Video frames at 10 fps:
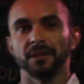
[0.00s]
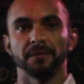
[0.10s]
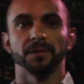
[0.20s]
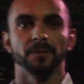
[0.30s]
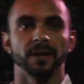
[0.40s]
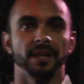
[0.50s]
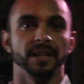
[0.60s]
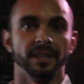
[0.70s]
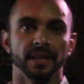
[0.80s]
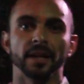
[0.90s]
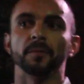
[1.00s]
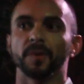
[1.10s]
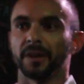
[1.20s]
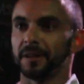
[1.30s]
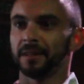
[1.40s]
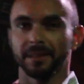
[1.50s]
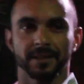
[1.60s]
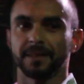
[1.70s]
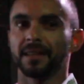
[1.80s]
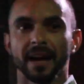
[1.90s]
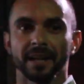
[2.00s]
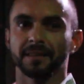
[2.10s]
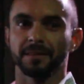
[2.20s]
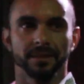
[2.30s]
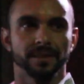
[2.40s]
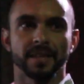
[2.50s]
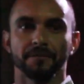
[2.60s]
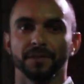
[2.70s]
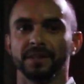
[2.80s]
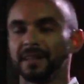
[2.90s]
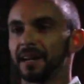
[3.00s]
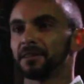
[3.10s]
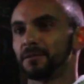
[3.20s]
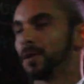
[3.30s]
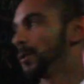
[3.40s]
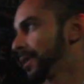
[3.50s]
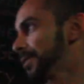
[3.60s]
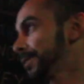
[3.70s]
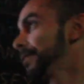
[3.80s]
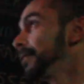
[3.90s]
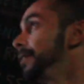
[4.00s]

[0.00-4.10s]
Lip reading: You definitely want it in there, but it's definitely not the focus.